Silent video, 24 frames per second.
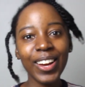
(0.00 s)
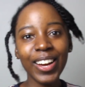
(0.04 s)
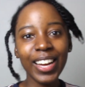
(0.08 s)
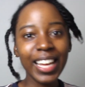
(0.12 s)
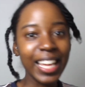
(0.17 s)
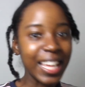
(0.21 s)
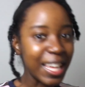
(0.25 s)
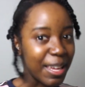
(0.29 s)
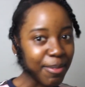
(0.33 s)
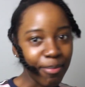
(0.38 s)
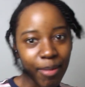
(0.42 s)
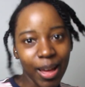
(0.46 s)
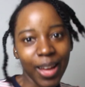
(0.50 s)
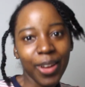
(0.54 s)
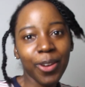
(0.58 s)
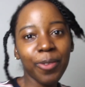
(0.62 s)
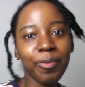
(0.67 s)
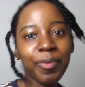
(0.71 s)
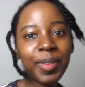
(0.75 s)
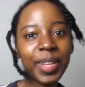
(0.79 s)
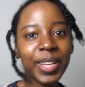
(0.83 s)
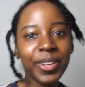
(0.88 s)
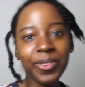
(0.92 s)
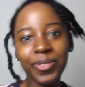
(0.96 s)
email
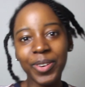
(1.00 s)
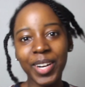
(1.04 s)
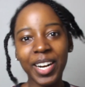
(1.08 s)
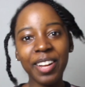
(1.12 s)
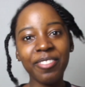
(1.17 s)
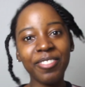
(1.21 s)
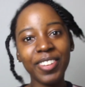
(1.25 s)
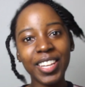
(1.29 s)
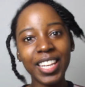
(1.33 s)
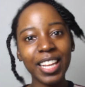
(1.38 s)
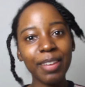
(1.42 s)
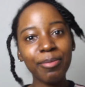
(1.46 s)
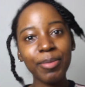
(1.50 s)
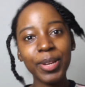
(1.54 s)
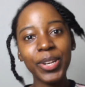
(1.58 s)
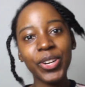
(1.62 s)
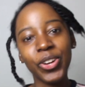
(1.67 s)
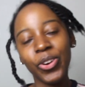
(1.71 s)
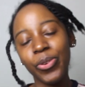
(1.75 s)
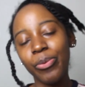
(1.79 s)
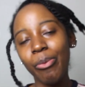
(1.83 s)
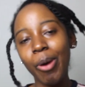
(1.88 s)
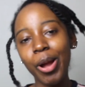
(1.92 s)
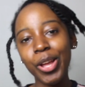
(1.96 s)
me, whatever. Let me
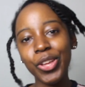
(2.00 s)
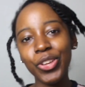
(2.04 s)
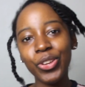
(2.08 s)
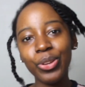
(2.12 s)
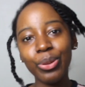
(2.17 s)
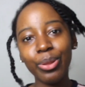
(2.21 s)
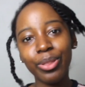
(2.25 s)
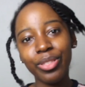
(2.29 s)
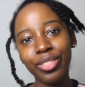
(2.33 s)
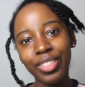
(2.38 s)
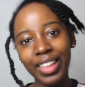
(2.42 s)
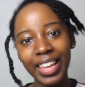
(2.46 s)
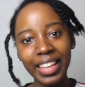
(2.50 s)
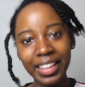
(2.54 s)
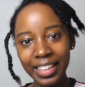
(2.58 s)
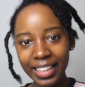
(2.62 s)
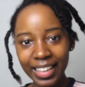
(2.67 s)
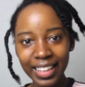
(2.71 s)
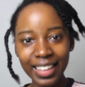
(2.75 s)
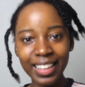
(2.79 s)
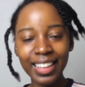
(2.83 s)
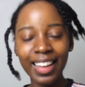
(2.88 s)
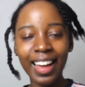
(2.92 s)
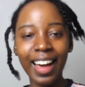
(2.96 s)
know what you think.